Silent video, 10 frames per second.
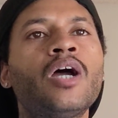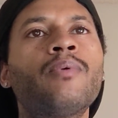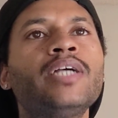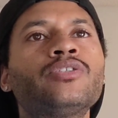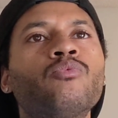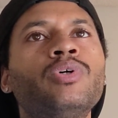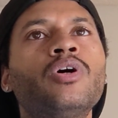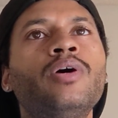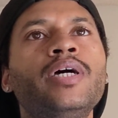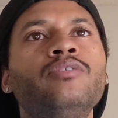all right, so we'll
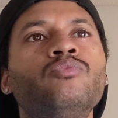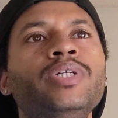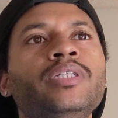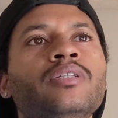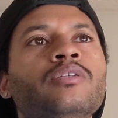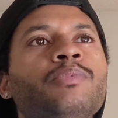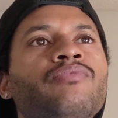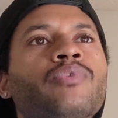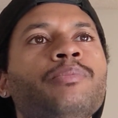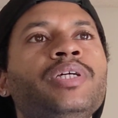go ahead and read a little
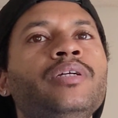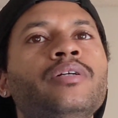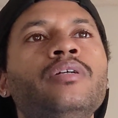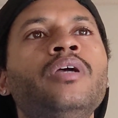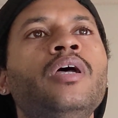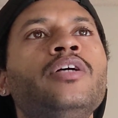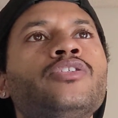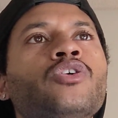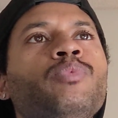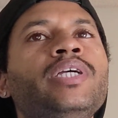bit from here
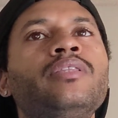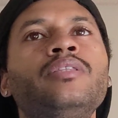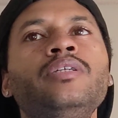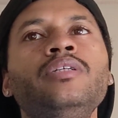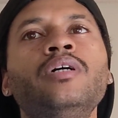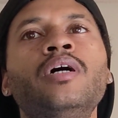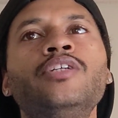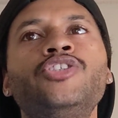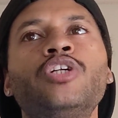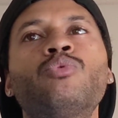so we get the
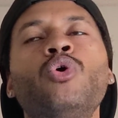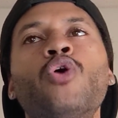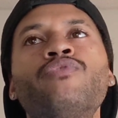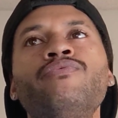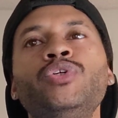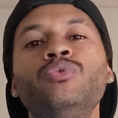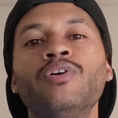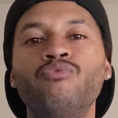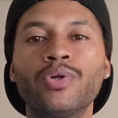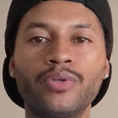uh, general overview
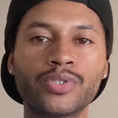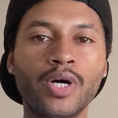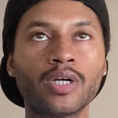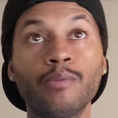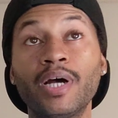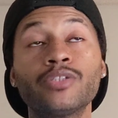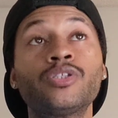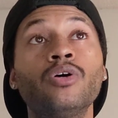of what they're talking about.